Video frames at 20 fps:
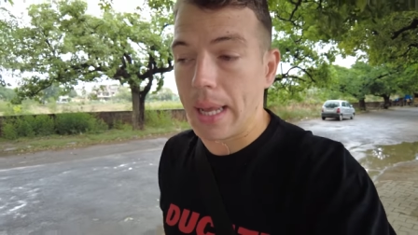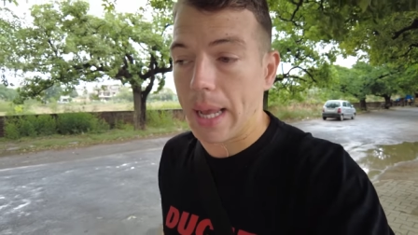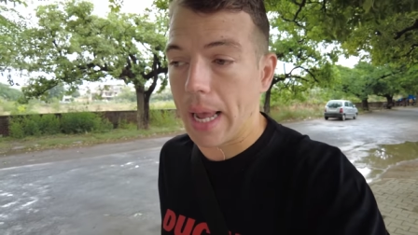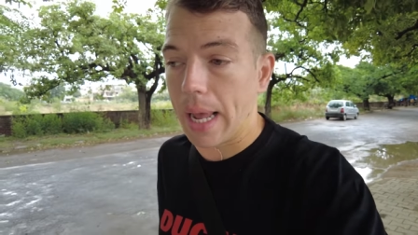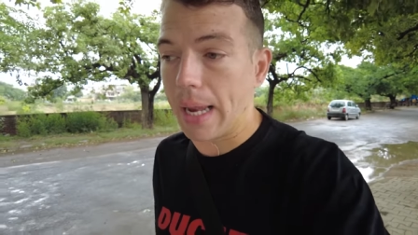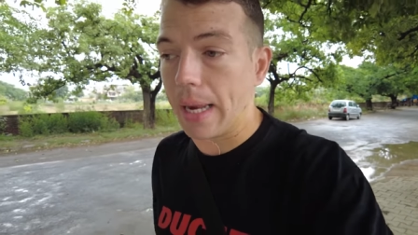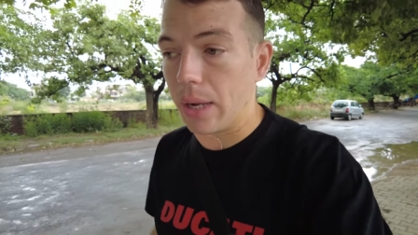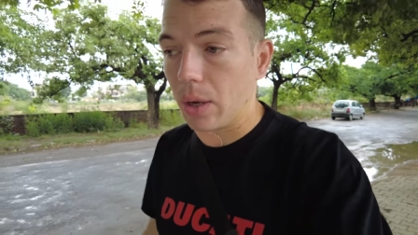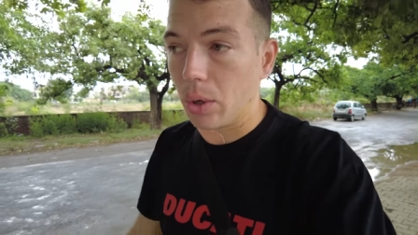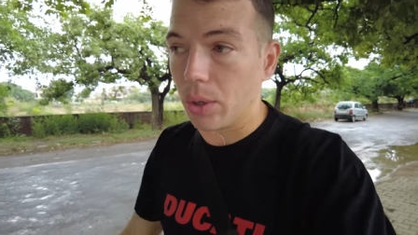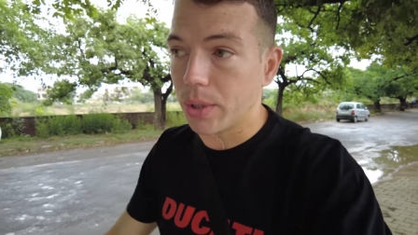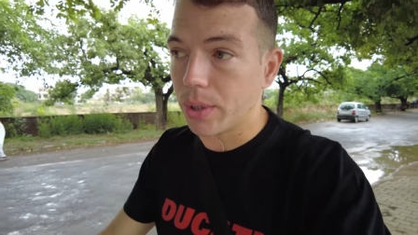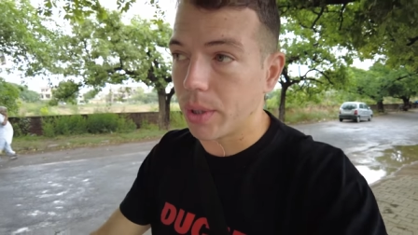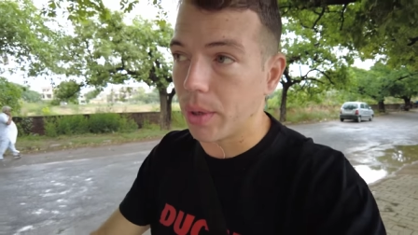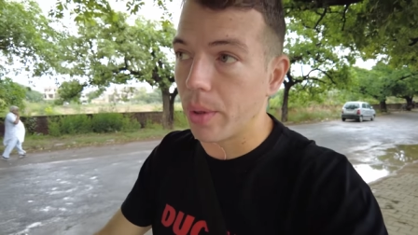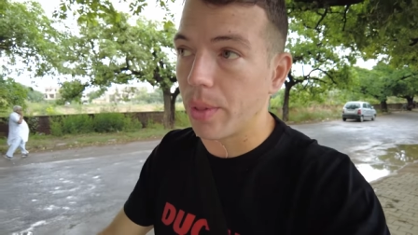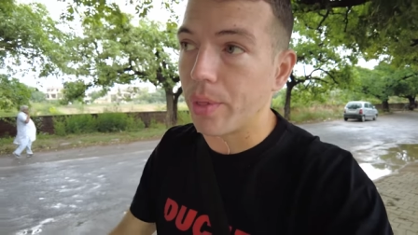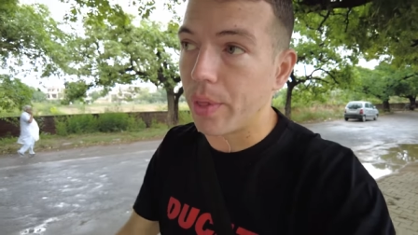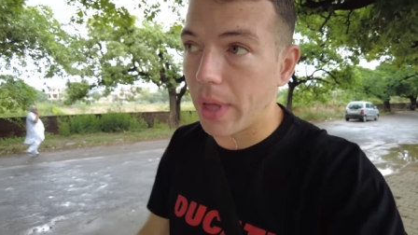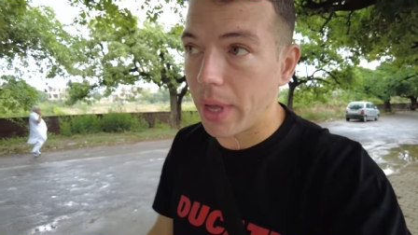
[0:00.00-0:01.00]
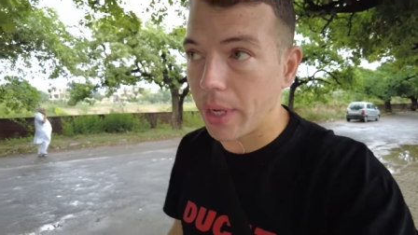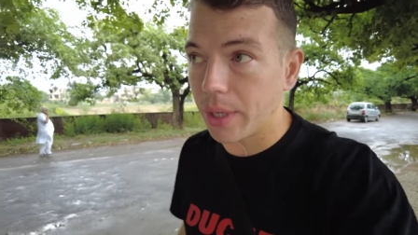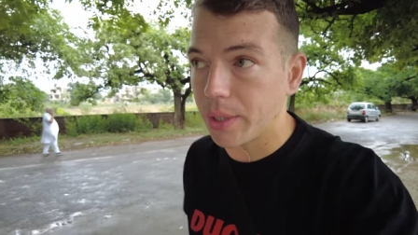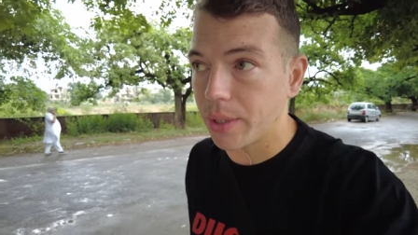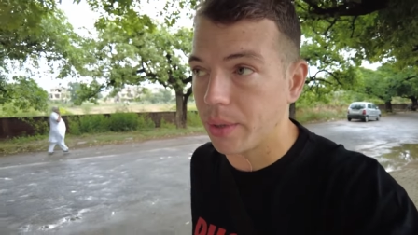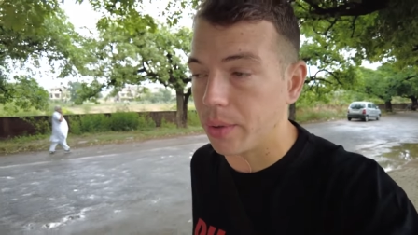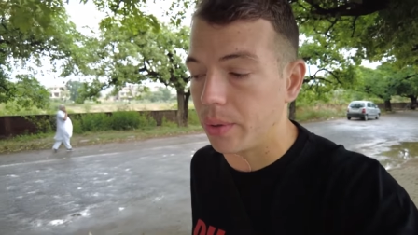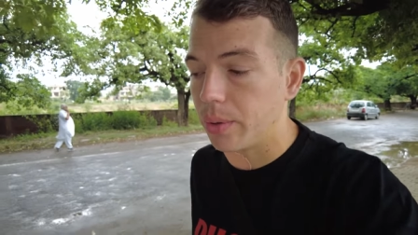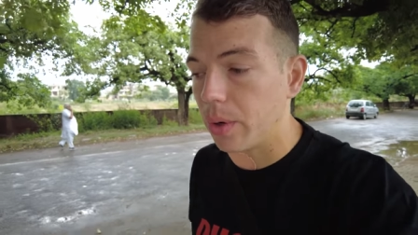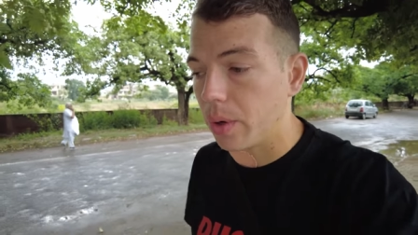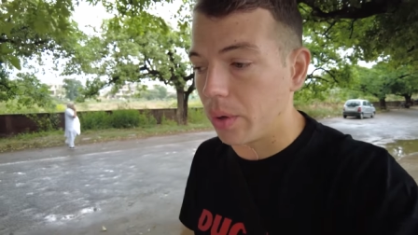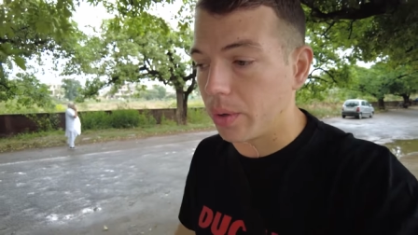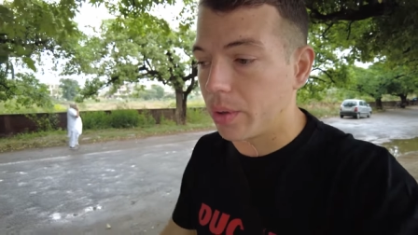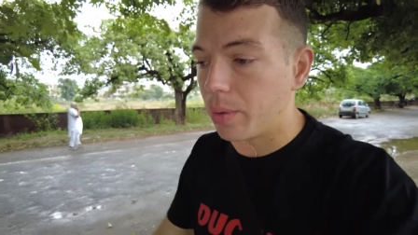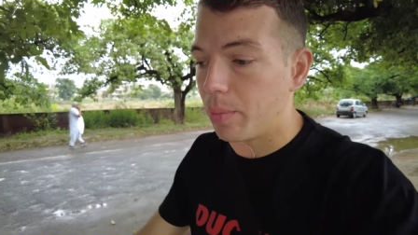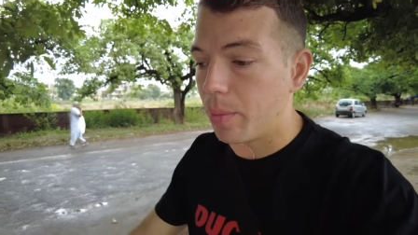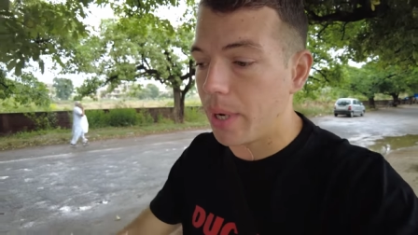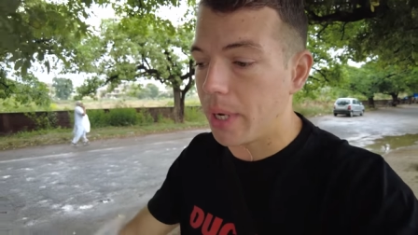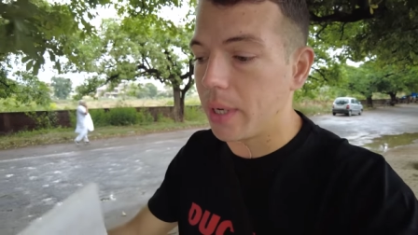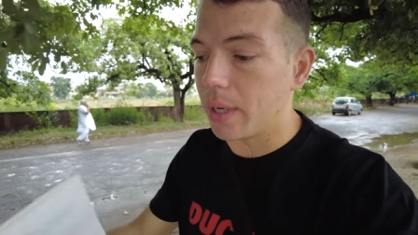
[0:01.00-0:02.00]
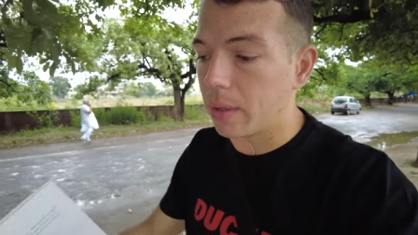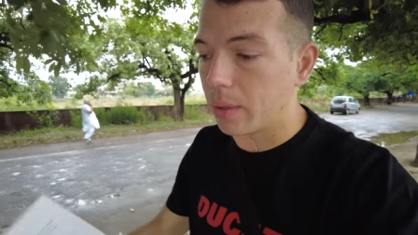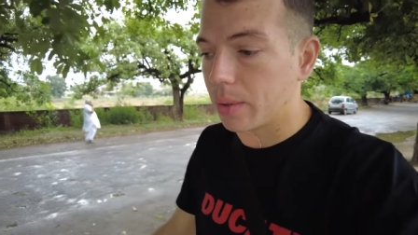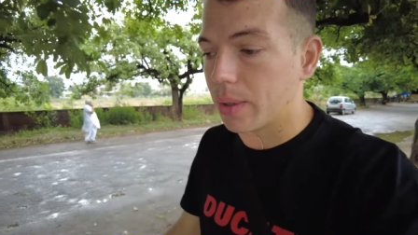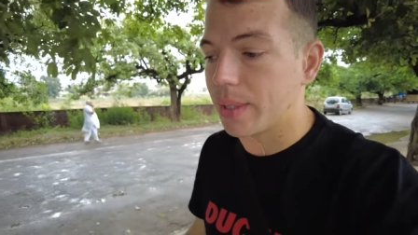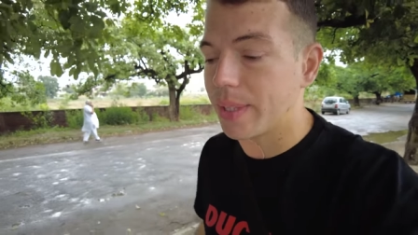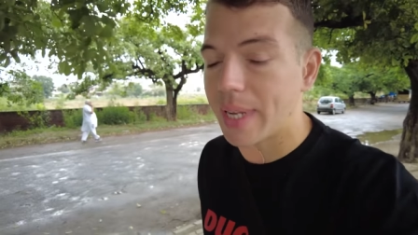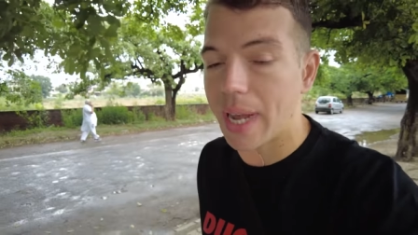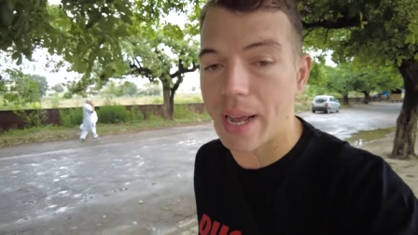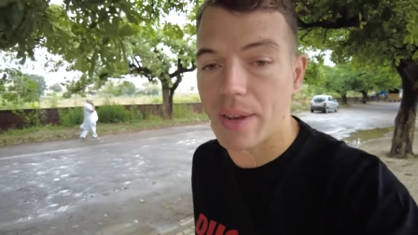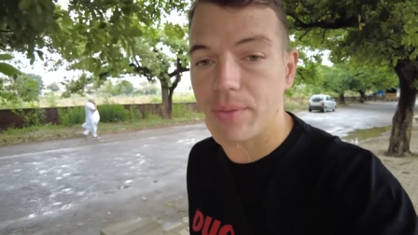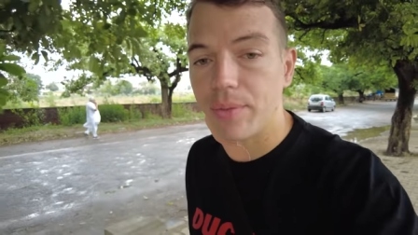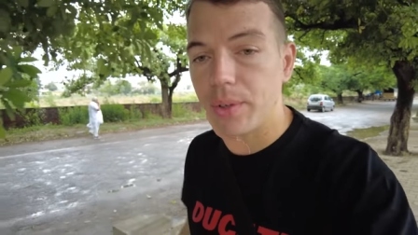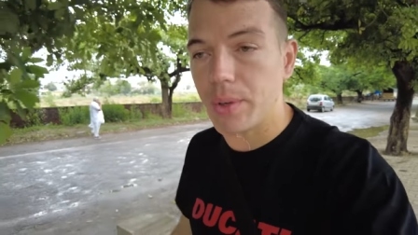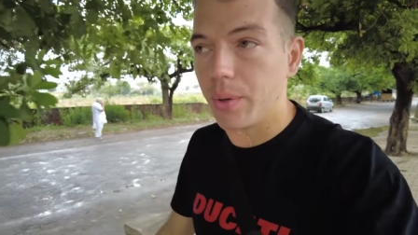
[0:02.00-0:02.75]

and also thanks to all the medical staff